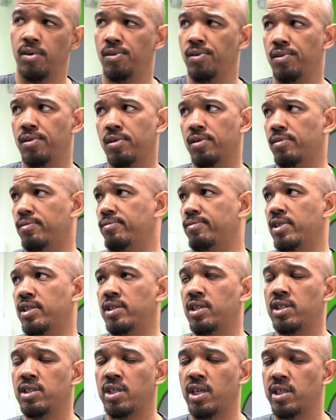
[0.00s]
or the
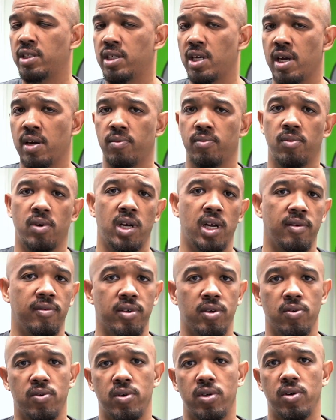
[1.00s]
DJ's got whatever
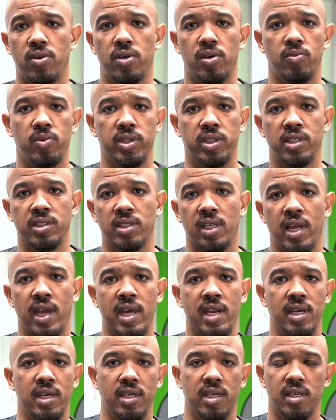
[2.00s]
going on with his
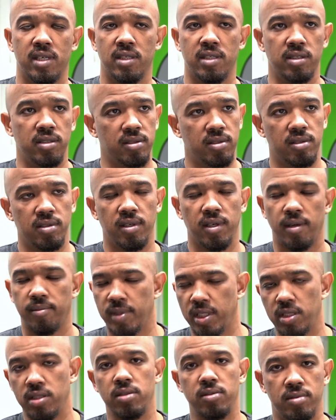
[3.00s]
lighting, and I
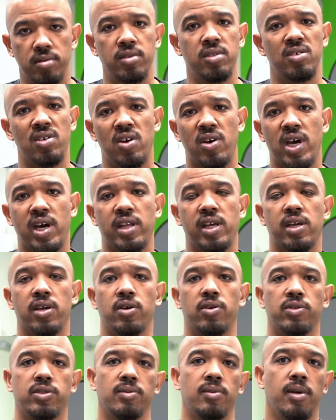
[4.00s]
mean, you know how that
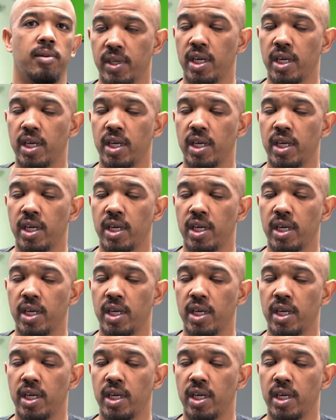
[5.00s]
goes.